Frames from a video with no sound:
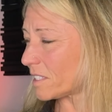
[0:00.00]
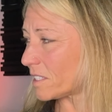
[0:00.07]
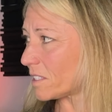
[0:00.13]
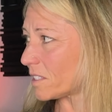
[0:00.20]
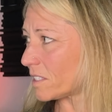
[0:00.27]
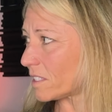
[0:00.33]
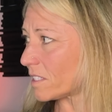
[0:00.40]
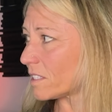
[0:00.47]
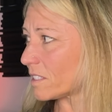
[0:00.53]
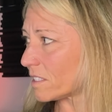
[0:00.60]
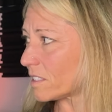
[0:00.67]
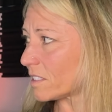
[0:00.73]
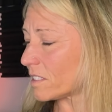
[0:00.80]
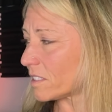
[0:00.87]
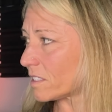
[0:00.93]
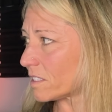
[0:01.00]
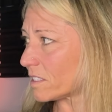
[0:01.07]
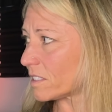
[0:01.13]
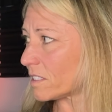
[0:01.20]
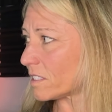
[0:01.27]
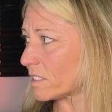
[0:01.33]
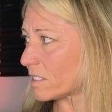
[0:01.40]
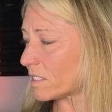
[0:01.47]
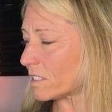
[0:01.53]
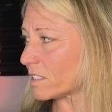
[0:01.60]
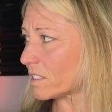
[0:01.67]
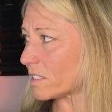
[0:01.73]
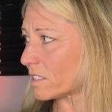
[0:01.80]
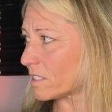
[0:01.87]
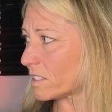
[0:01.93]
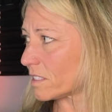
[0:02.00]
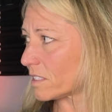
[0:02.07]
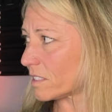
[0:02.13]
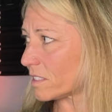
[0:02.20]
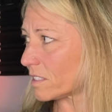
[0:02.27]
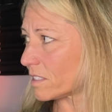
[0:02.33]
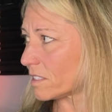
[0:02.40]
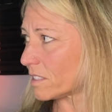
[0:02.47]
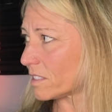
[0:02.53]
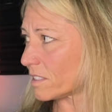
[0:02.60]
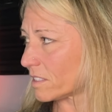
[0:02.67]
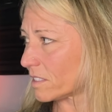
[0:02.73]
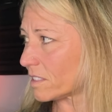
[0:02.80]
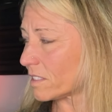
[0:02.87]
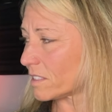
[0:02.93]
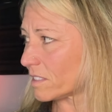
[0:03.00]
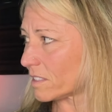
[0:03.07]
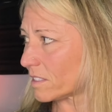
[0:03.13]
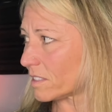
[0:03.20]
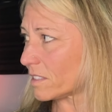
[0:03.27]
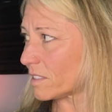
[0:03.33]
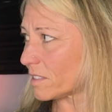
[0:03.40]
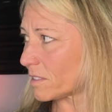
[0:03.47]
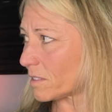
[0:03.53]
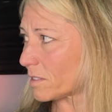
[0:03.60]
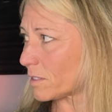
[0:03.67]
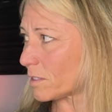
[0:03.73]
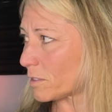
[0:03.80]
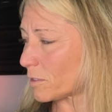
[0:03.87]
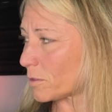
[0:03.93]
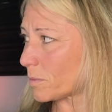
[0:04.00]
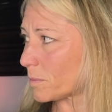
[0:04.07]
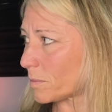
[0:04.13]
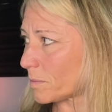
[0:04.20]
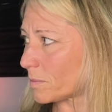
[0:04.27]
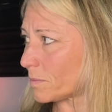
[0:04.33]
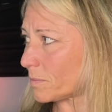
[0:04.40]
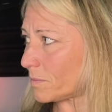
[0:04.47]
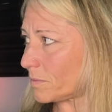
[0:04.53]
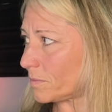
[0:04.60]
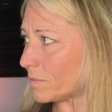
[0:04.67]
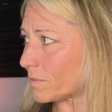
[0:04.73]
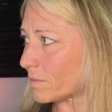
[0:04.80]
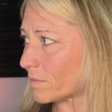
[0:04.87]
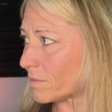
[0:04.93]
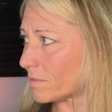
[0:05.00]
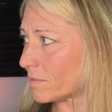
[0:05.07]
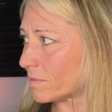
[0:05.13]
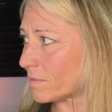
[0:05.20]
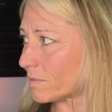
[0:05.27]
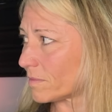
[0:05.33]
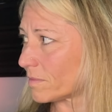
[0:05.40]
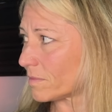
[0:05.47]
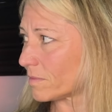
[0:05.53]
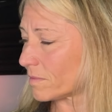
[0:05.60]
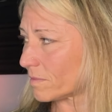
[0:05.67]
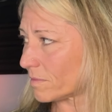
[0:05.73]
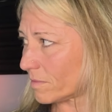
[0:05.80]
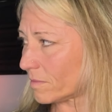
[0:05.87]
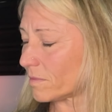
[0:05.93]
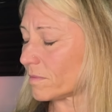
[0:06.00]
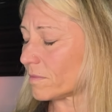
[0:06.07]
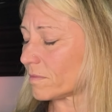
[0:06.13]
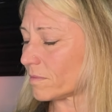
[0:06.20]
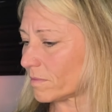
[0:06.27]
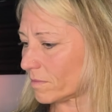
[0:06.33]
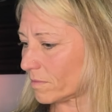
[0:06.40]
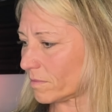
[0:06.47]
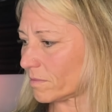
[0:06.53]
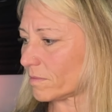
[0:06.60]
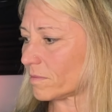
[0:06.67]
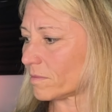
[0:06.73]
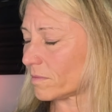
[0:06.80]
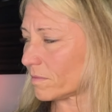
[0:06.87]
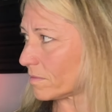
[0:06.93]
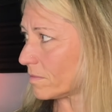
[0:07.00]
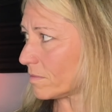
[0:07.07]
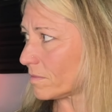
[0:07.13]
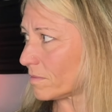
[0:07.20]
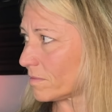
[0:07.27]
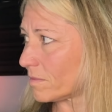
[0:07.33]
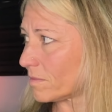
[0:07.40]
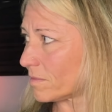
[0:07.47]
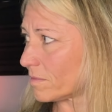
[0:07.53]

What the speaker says: (not speaking)